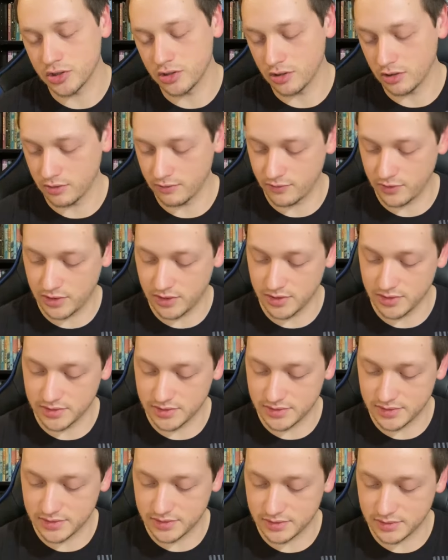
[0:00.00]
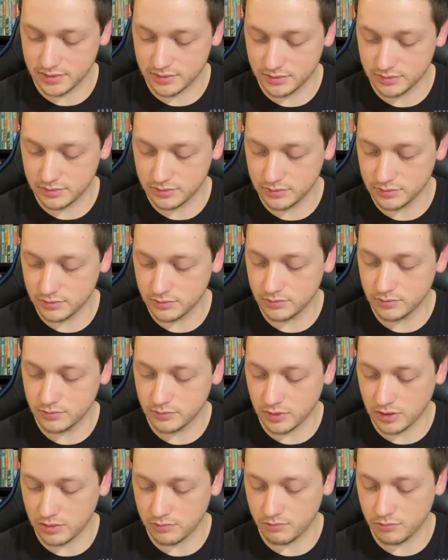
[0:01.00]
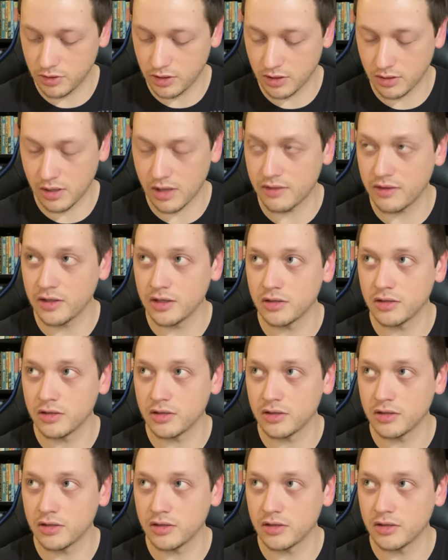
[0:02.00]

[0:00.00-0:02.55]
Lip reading: of his, I think,